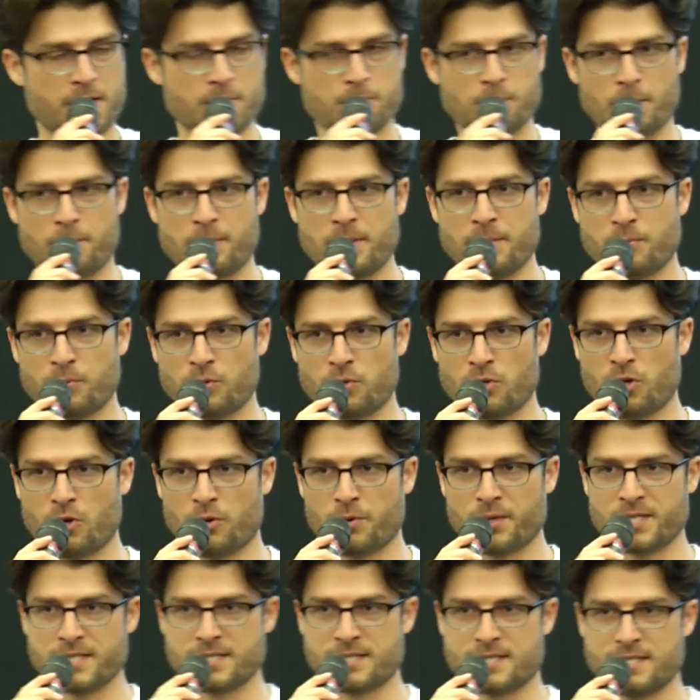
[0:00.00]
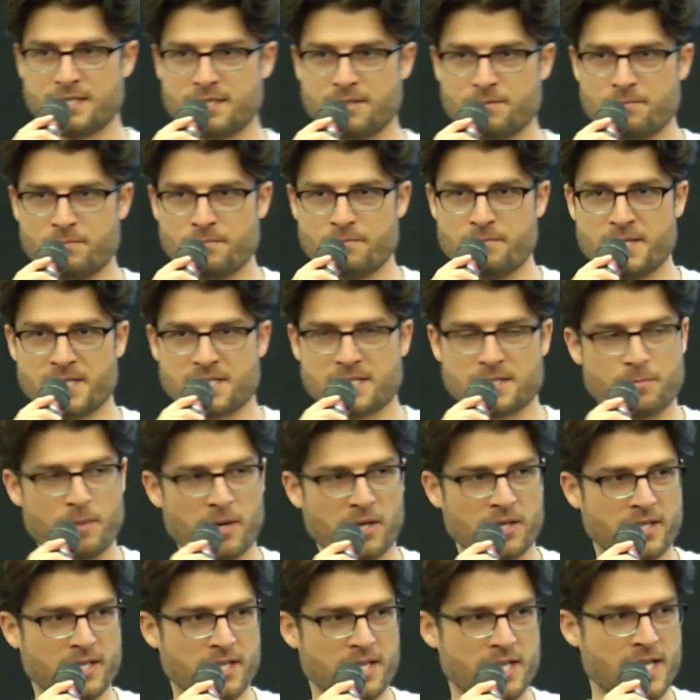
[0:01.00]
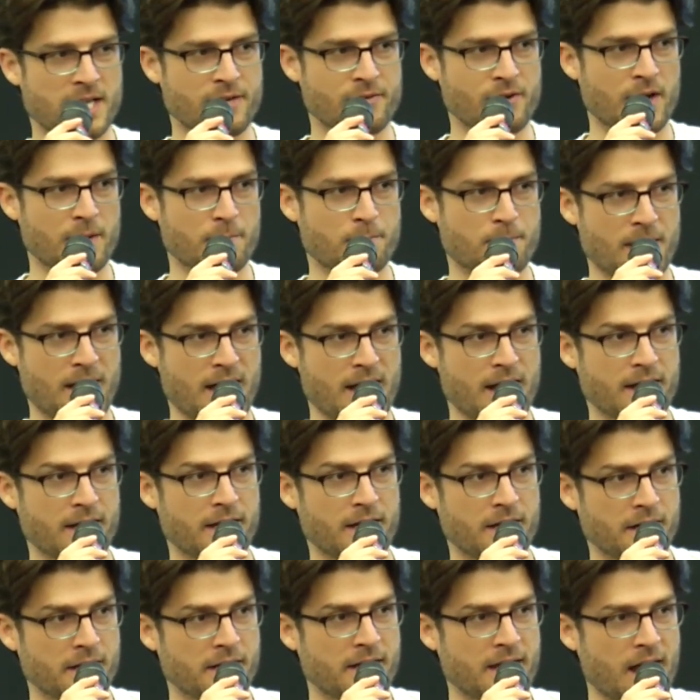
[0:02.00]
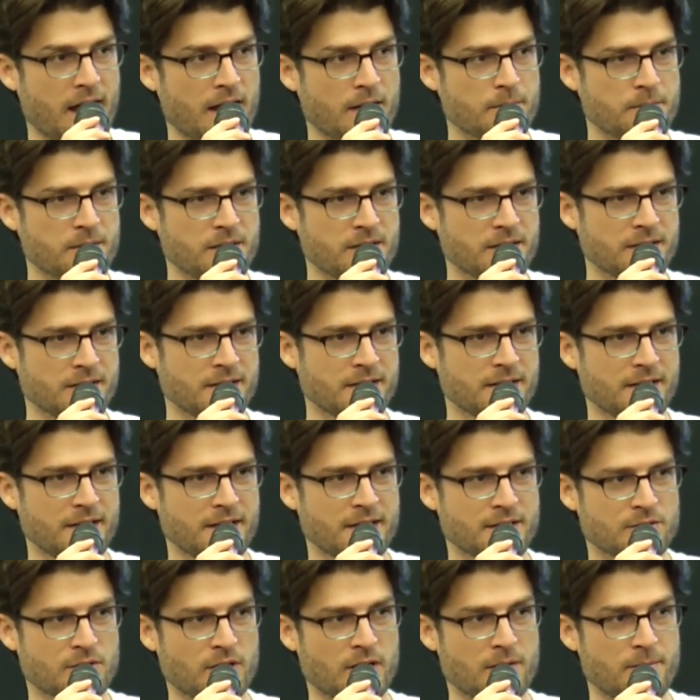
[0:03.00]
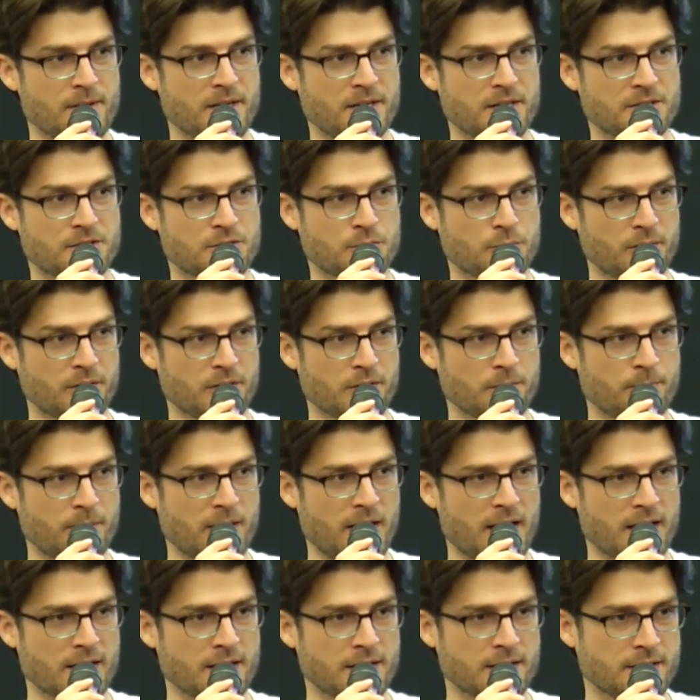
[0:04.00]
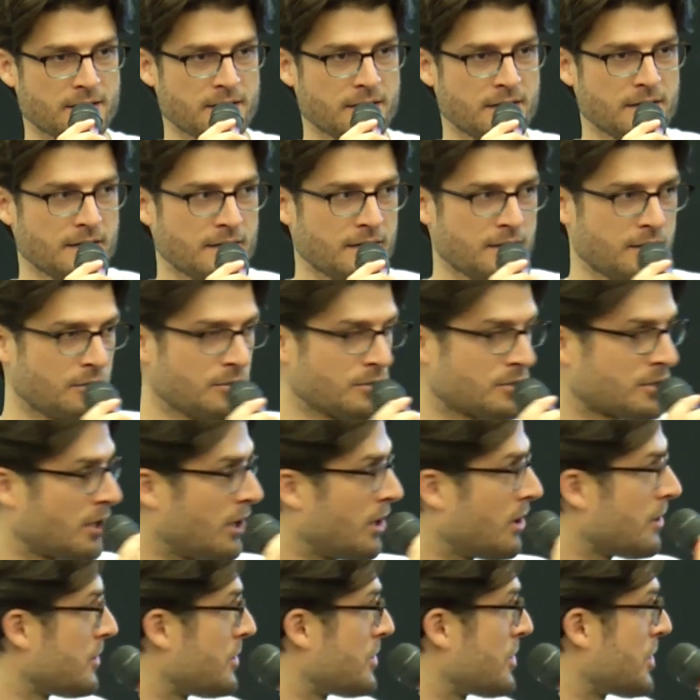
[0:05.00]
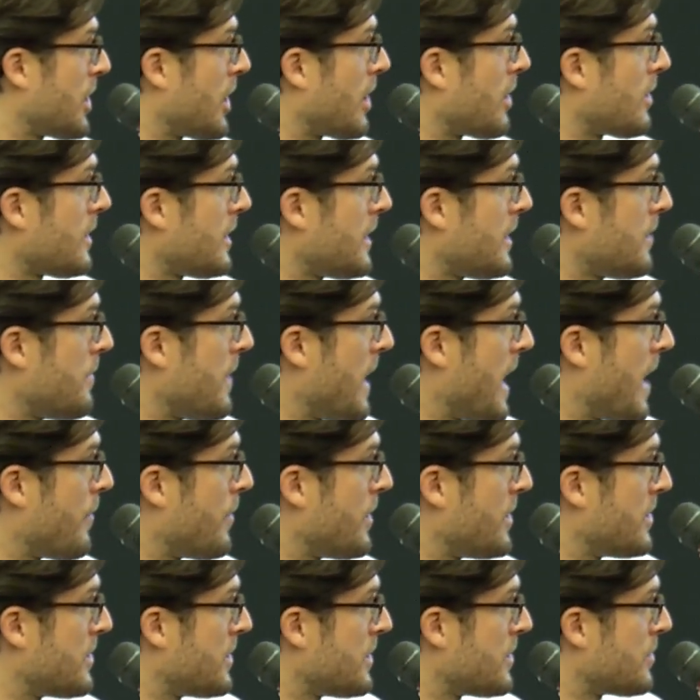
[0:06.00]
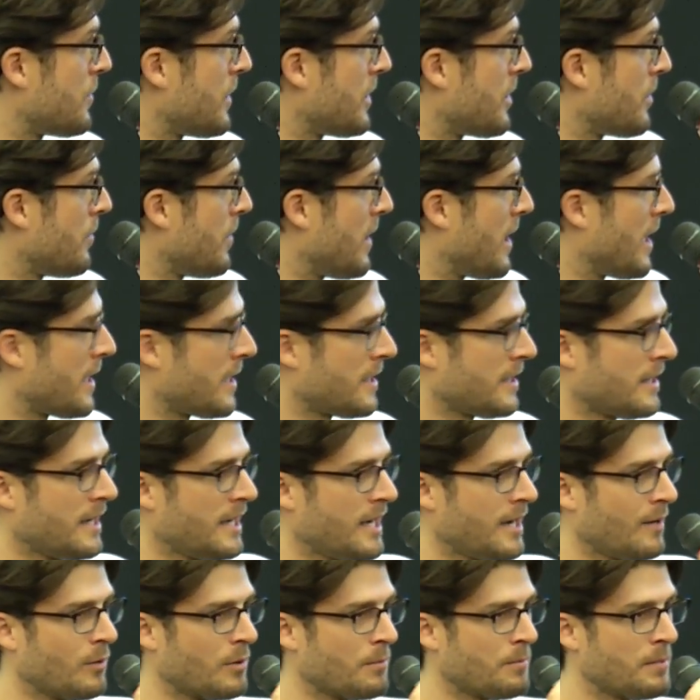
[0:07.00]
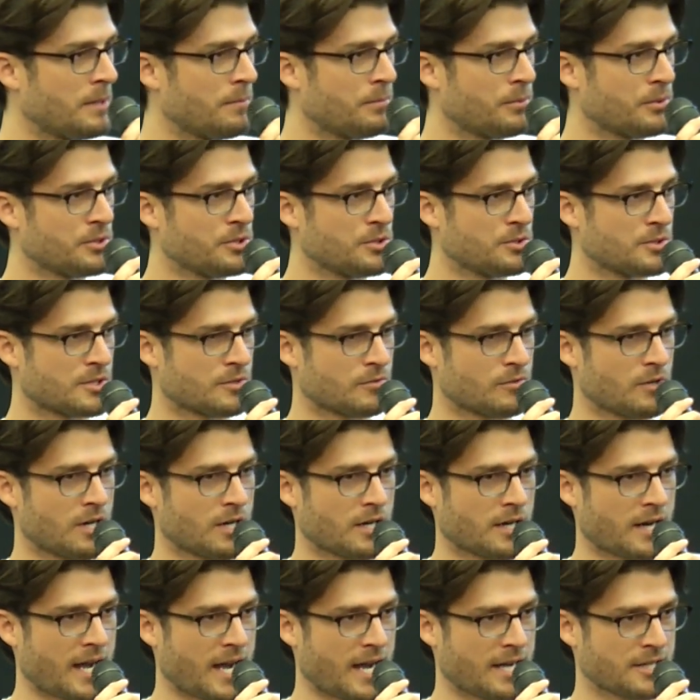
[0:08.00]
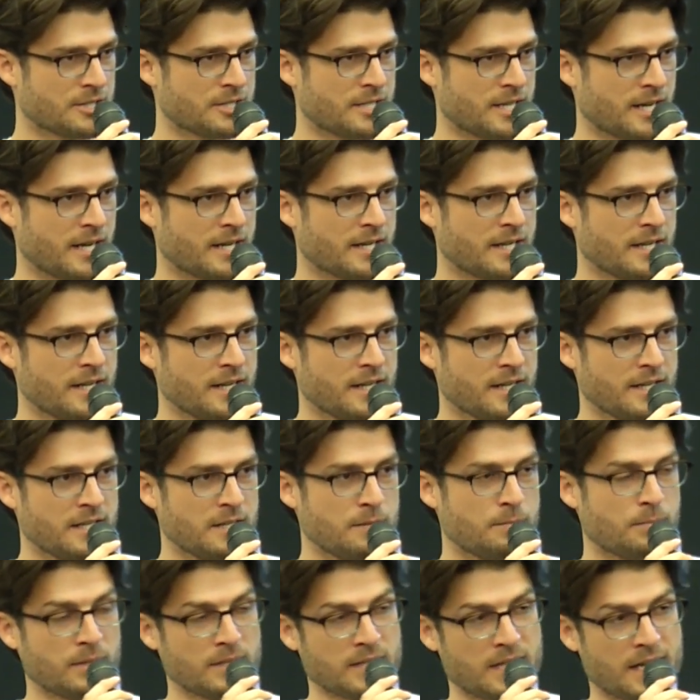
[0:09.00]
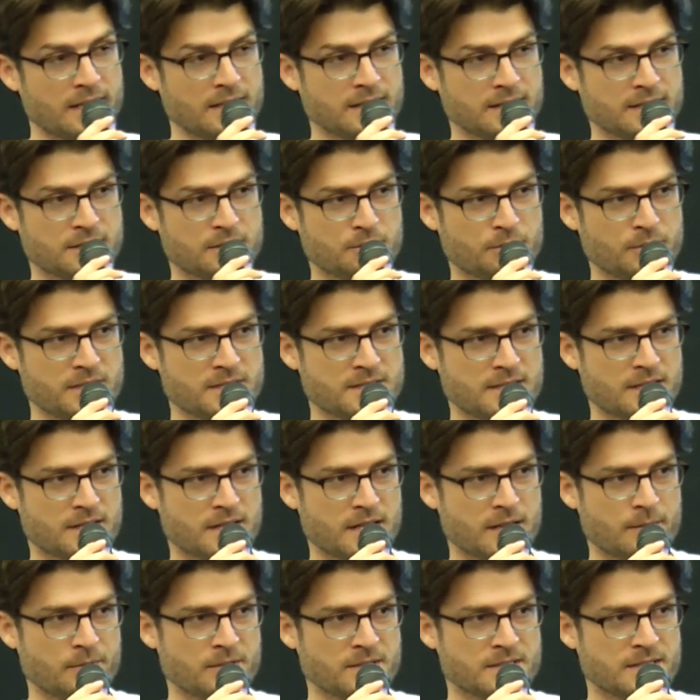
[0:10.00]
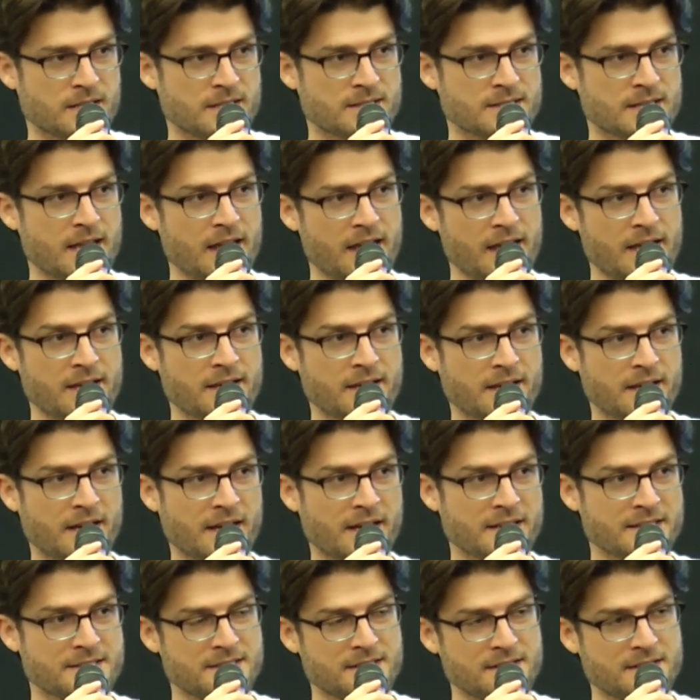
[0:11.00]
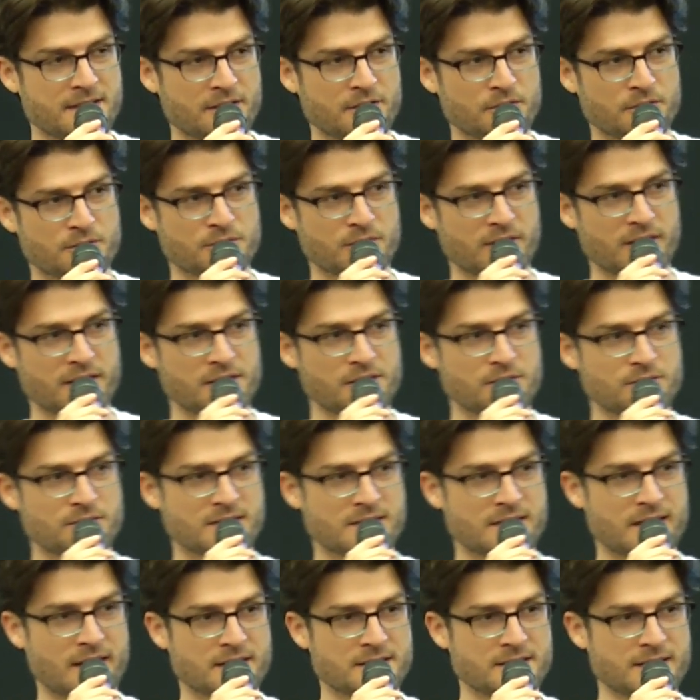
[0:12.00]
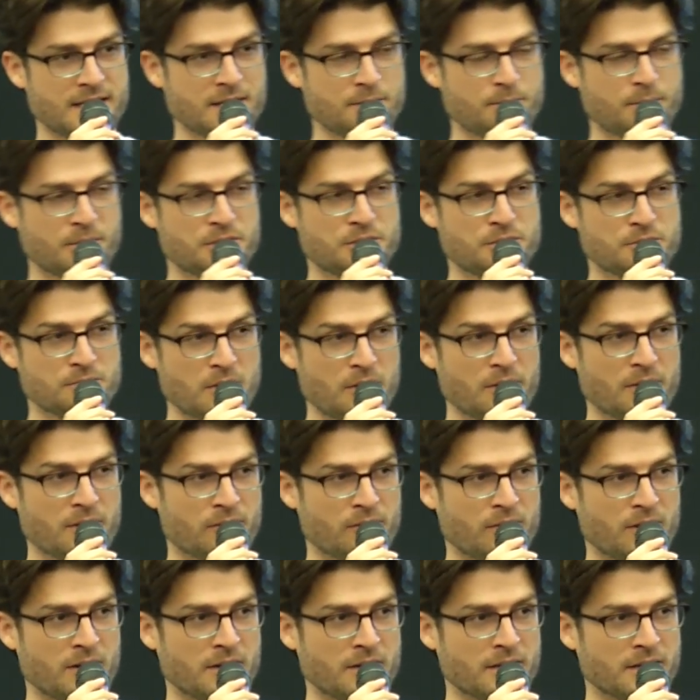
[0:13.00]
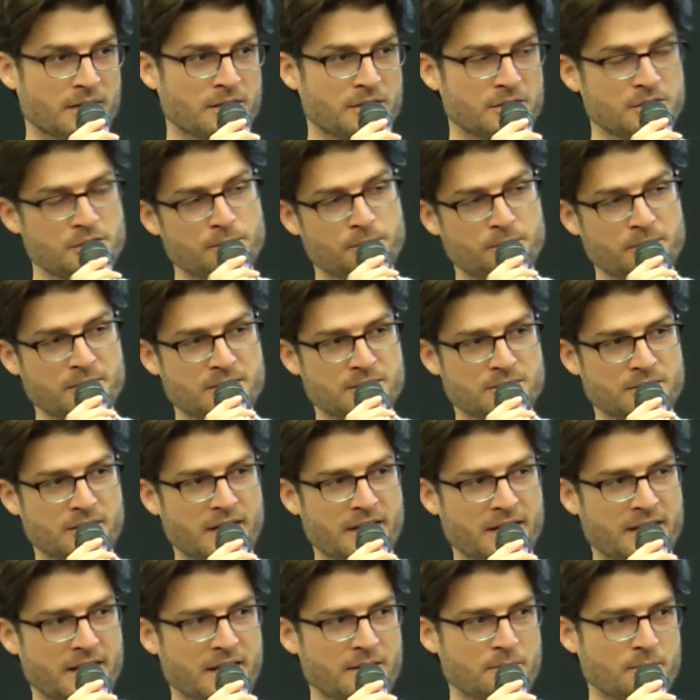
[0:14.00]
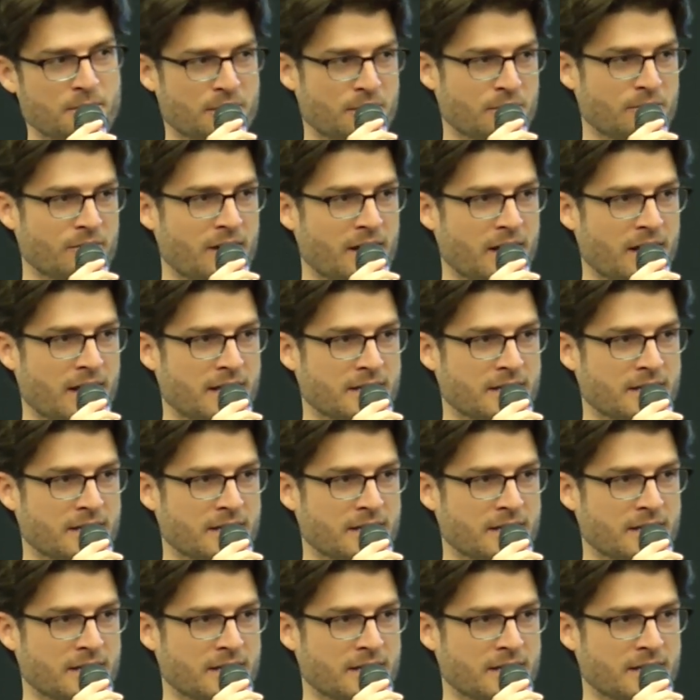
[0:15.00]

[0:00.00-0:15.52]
but people always misspell it, and they write Pi Academy. So I made a Twitter bot who's called Charlie Babbage the Twitter bot, and when people use the wrong hashtag, he politely tweets at them and says, Hey, I see that you're trying to use this hashtag, but you wrote it wrong. Could you please try again with the right